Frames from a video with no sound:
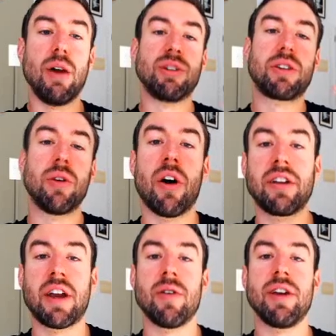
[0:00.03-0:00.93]
Hey, what's going
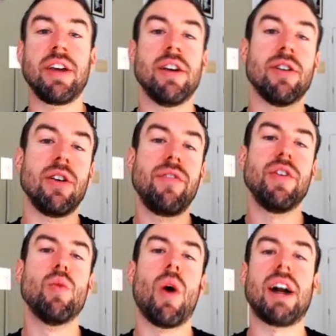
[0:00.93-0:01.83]
on? Garrett here. If
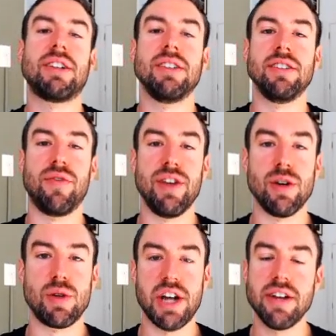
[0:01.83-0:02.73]
you're watching this
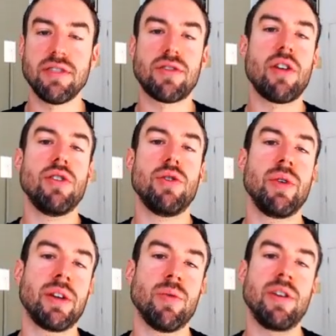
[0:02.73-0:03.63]
video, chances are you're
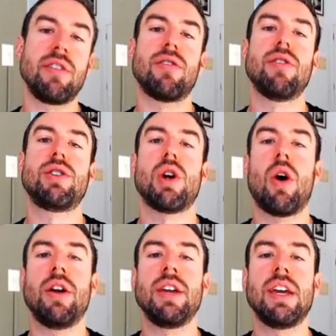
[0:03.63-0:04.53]
doing your research
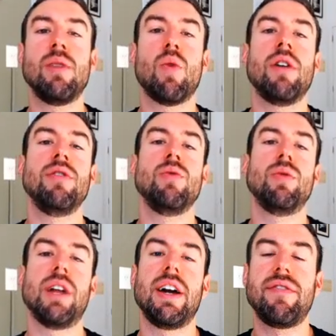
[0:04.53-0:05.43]
on
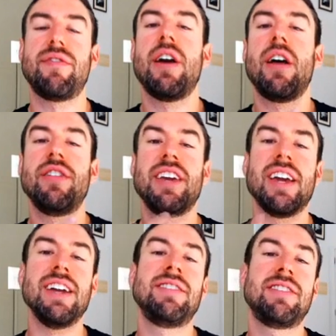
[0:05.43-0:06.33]
E1ULife, the
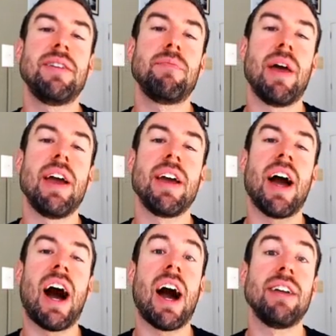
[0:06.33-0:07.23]
instant paying
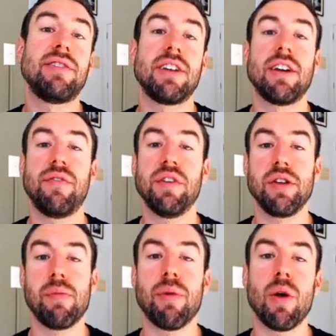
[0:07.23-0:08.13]
high ticket
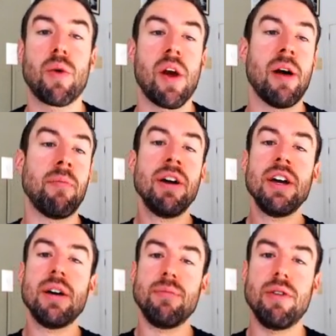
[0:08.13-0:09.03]
affiliate program.
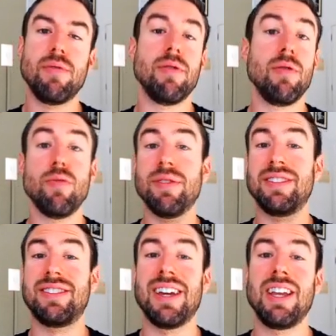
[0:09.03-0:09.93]
Maybe you've been
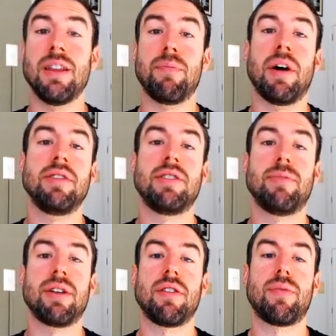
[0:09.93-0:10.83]
seeing the buzz
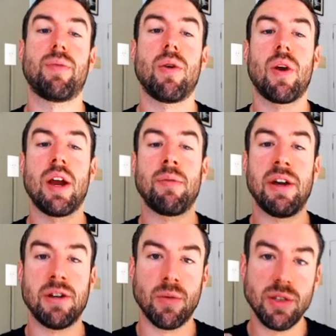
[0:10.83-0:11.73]
about this program
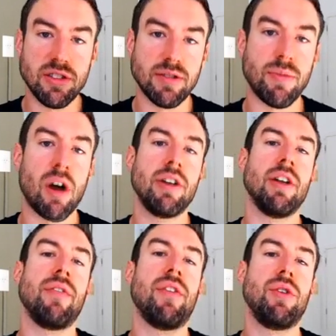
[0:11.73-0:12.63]
and you're really smart
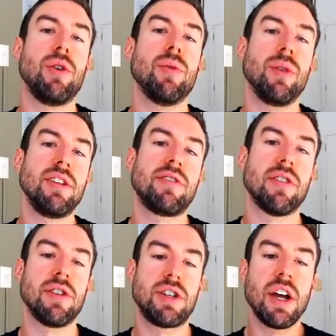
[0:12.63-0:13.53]
enough to do your
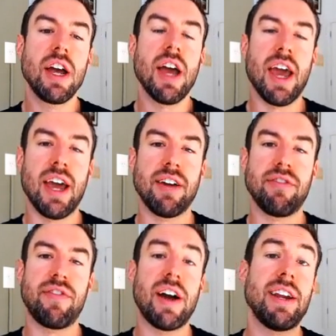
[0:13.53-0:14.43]
research and
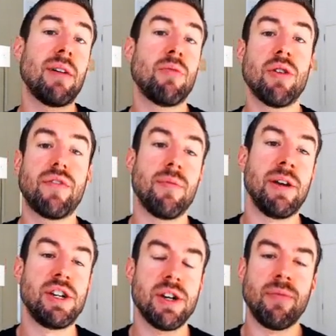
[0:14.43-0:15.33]
find out more
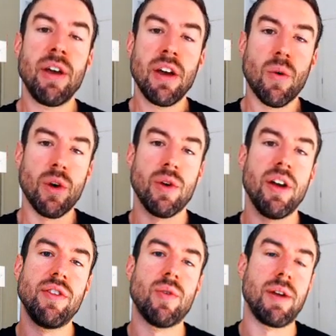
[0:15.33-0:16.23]
information. Well, you're
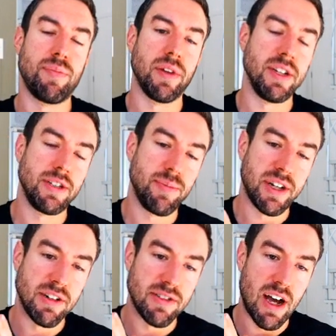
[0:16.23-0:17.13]
in the right place
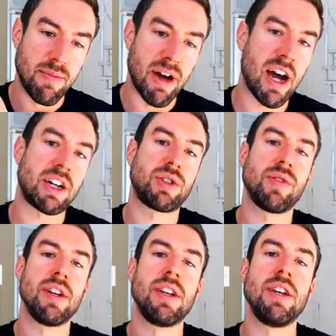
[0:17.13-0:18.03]
because I'm
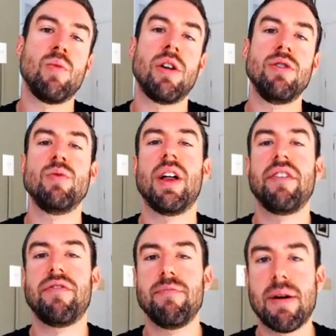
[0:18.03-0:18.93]
actually an
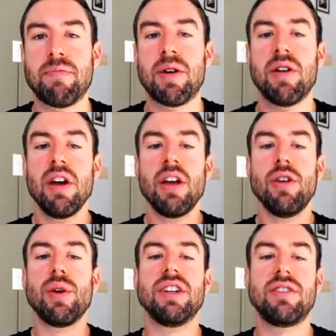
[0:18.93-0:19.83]
E1ULife member.
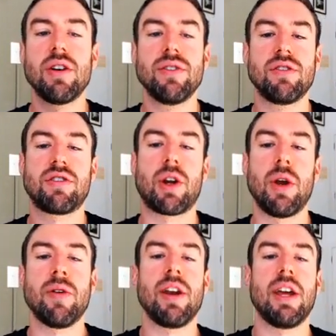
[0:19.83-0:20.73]
You can see on the
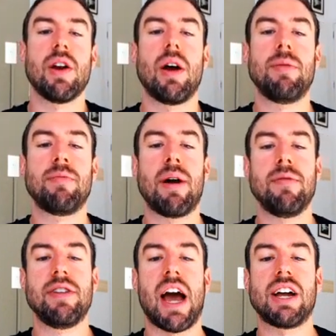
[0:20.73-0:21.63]
screen right here, I'm in my
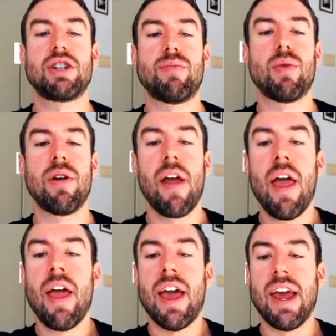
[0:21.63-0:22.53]
dashboard.
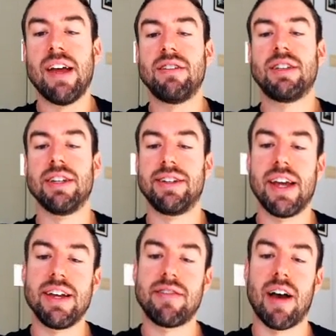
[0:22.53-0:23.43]
And to
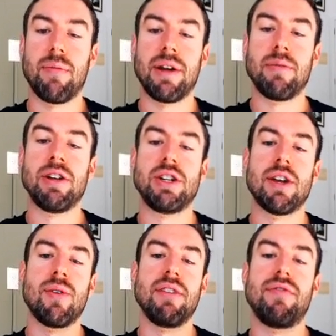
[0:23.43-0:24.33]
date, I've been able to
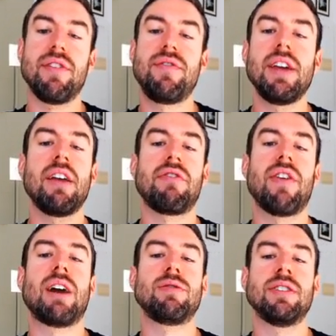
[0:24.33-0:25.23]
generate
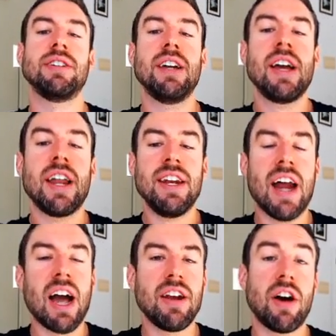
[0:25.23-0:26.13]

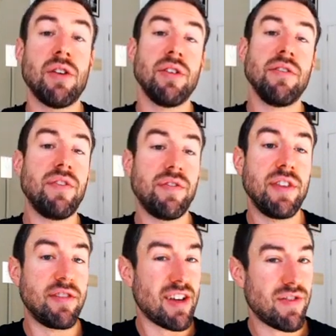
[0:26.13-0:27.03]

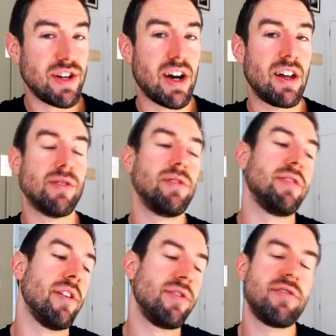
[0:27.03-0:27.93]
$58,957.
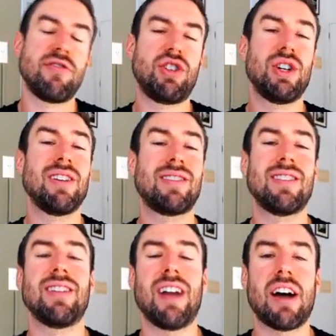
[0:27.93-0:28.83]
Now, this is just in
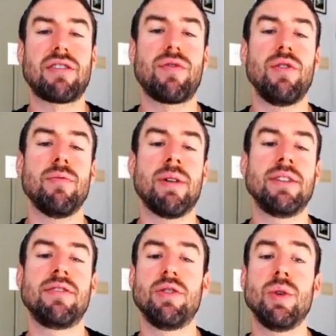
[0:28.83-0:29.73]
the last few
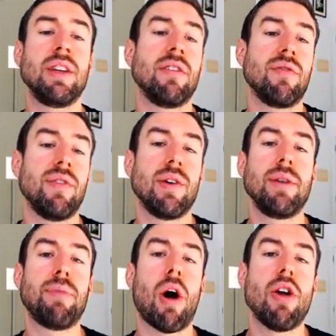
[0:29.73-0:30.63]
months doing this
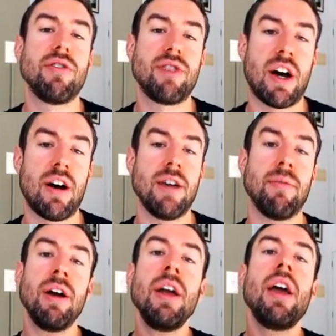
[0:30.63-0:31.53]
very part-time.